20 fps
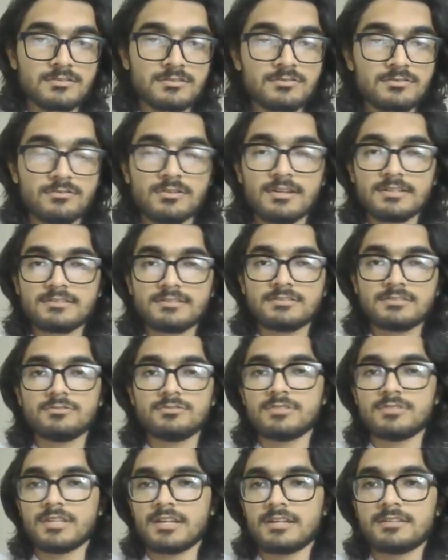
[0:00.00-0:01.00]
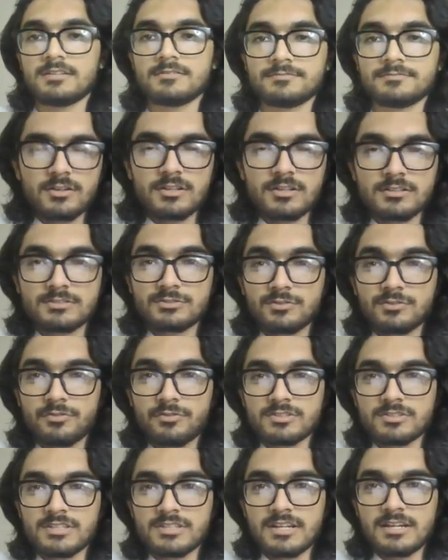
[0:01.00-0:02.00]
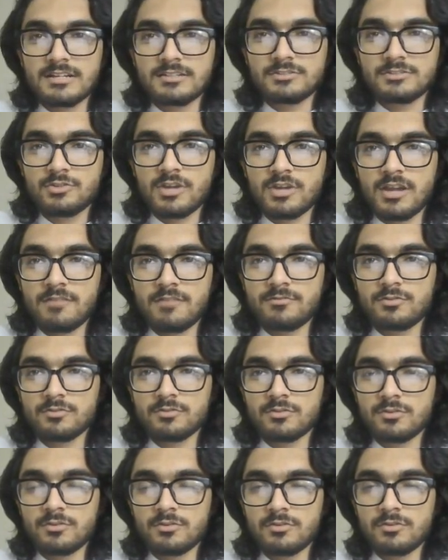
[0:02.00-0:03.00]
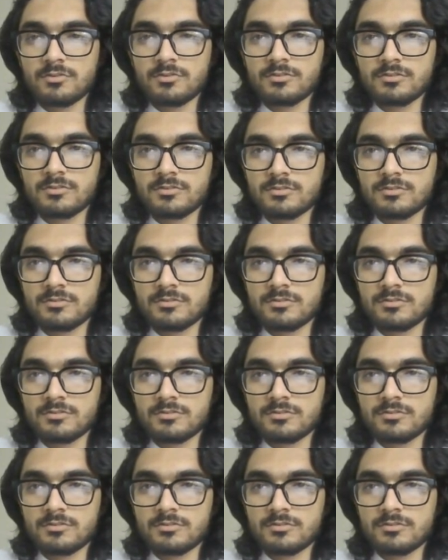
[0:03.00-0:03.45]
So let's do that. Okay, so for that you have to go